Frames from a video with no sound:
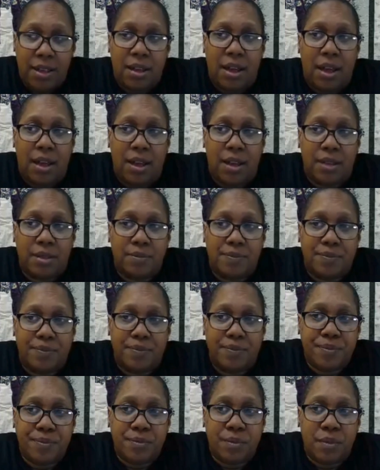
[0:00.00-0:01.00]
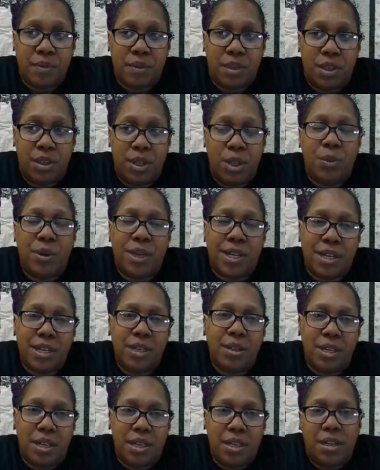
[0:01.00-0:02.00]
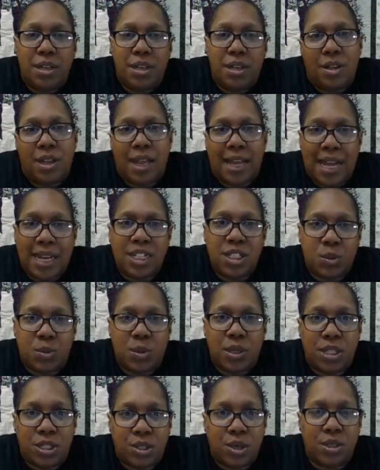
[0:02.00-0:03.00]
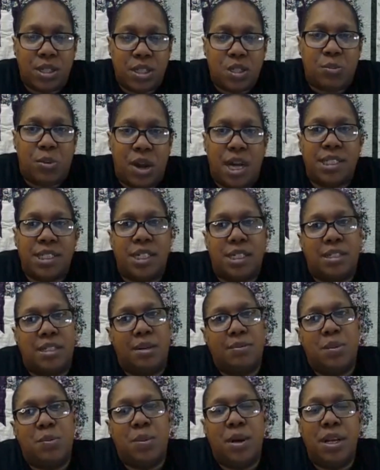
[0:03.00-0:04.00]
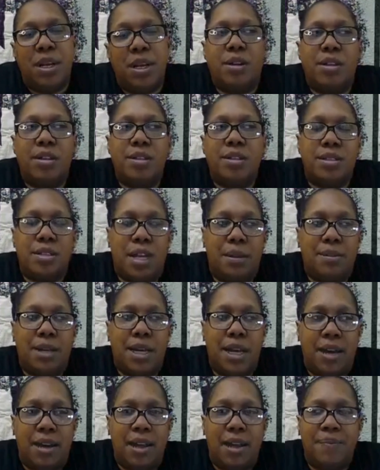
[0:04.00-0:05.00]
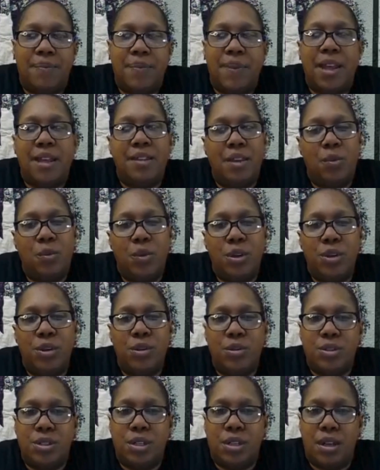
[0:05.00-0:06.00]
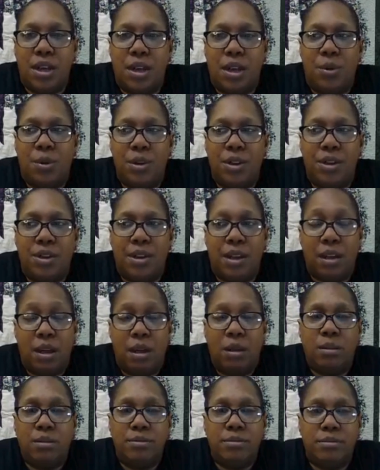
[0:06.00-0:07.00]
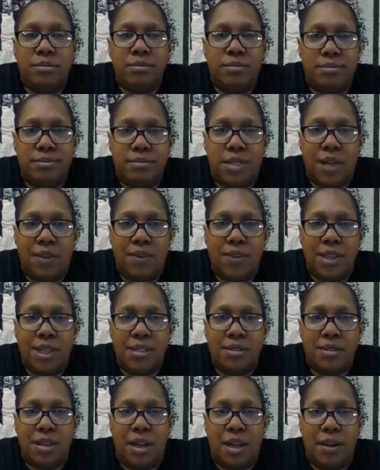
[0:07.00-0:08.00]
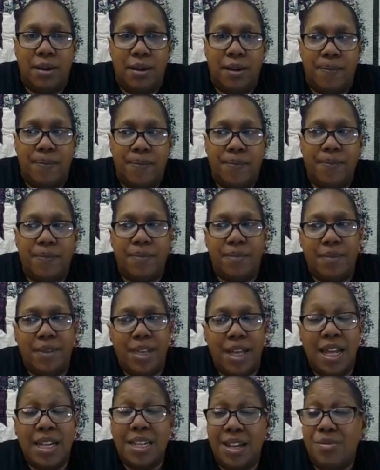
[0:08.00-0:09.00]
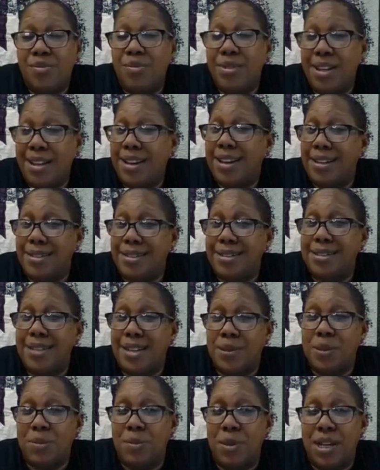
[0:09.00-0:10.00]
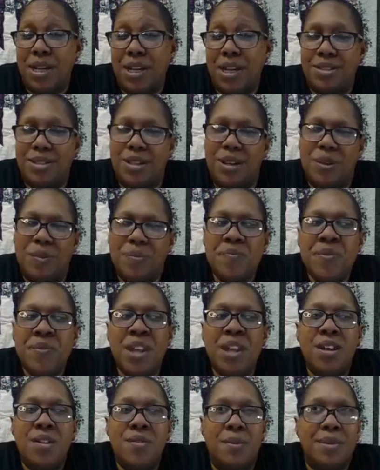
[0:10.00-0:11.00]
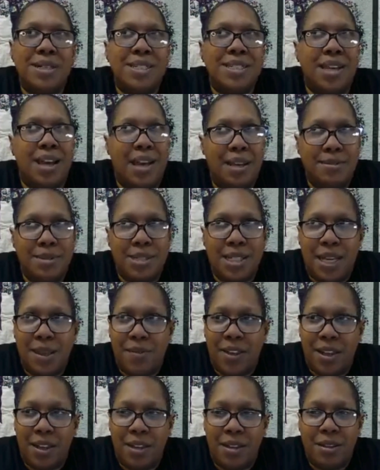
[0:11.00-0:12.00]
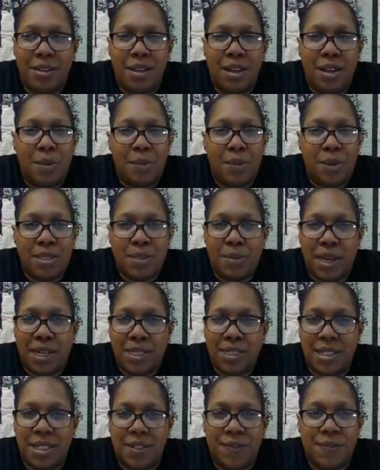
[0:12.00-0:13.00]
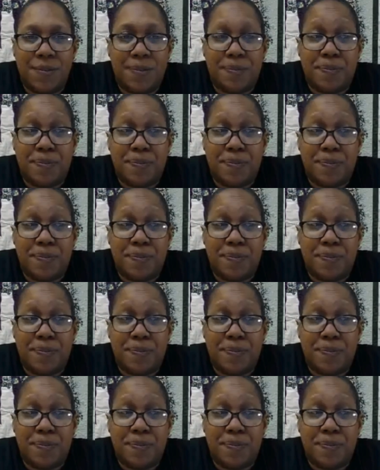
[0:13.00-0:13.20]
um, you're like, I just want to start this project and I'm spending all this time cutting. And then when you use a Go and you're like, oh, everything's done. It really cuts it down to minutes. So from a time saving perspective,